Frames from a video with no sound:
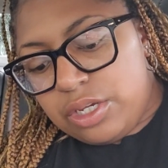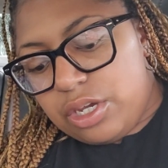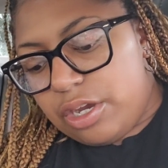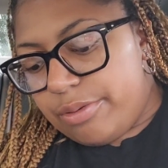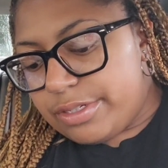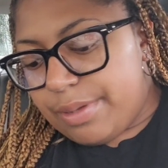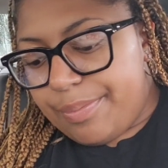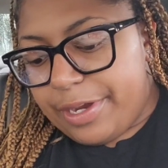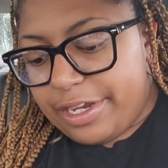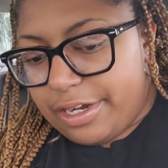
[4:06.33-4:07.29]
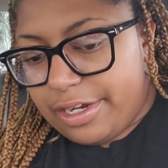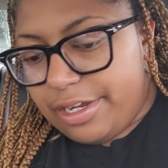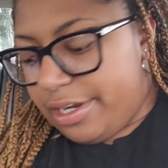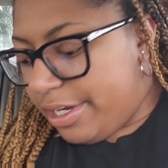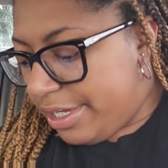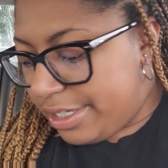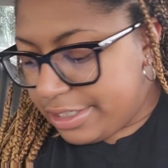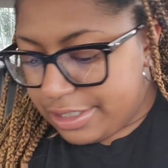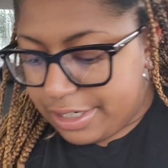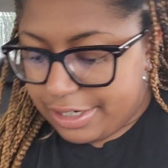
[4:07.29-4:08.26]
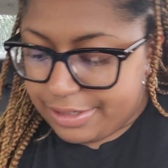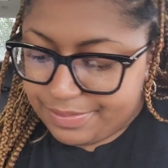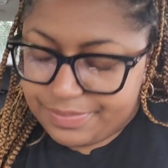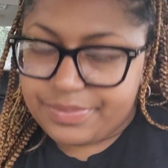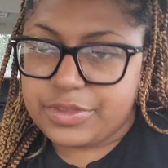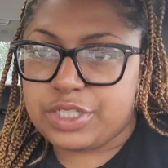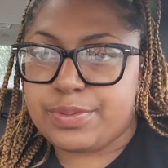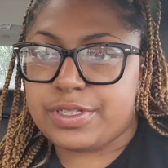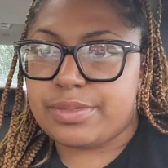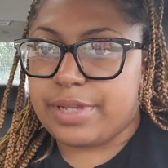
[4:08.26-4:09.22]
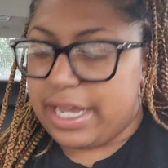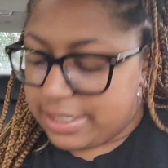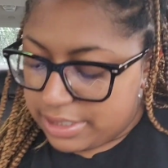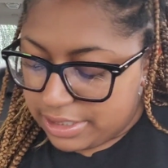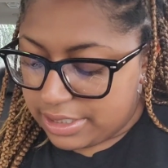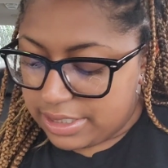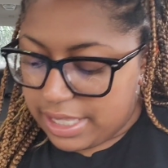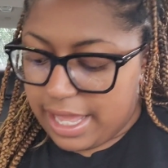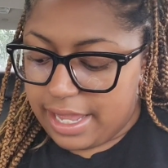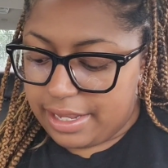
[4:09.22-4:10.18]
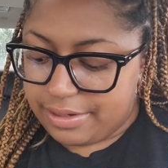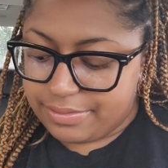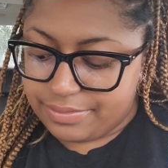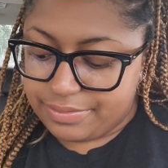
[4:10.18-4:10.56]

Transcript: All right, where's my bank card? That's oh, all right. Let's put some gas in this thing.